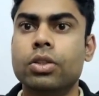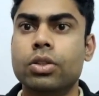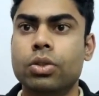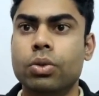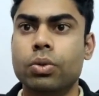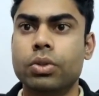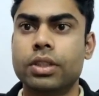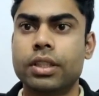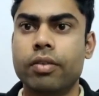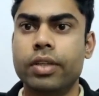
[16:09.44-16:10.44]
So
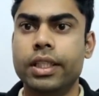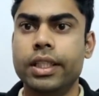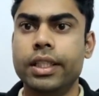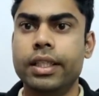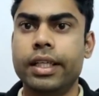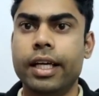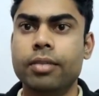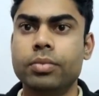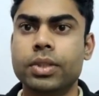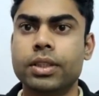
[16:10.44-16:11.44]
70
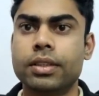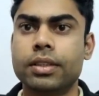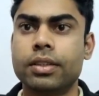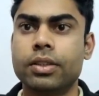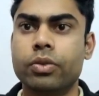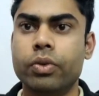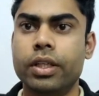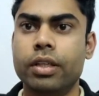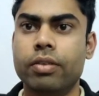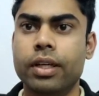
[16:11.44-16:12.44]
times
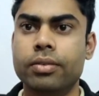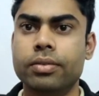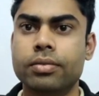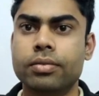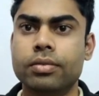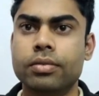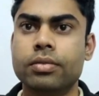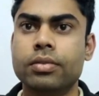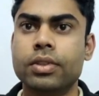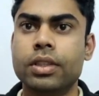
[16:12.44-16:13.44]
25,
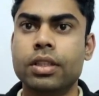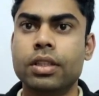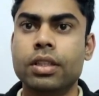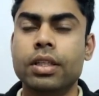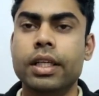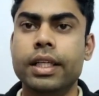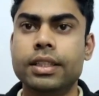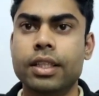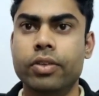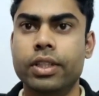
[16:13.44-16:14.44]
it
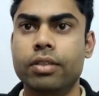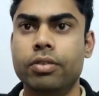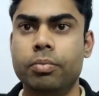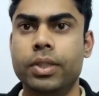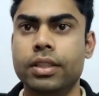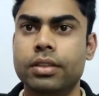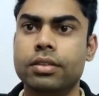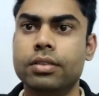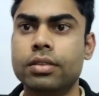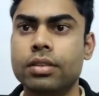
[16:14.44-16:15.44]
is 1750.
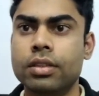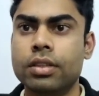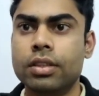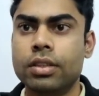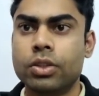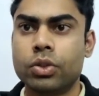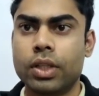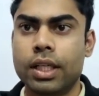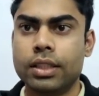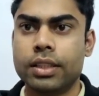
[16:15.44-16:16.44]
So
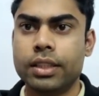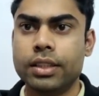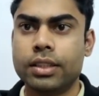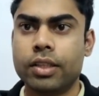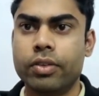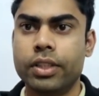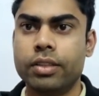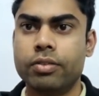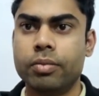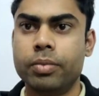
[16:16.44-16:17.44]
the answer is
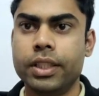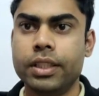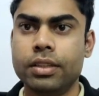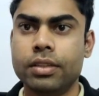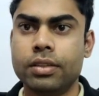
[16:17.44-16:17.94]
1750